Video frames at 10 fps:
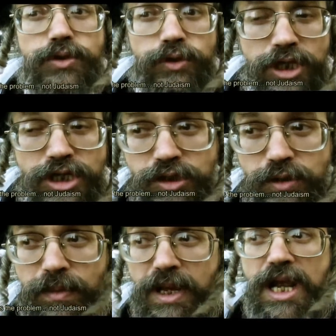not
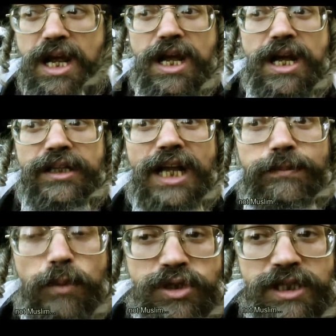Judaism,
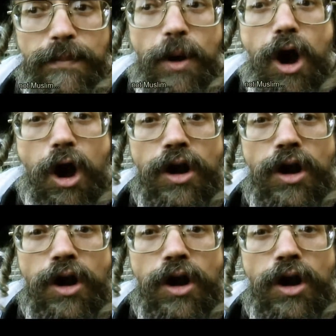not Muslim,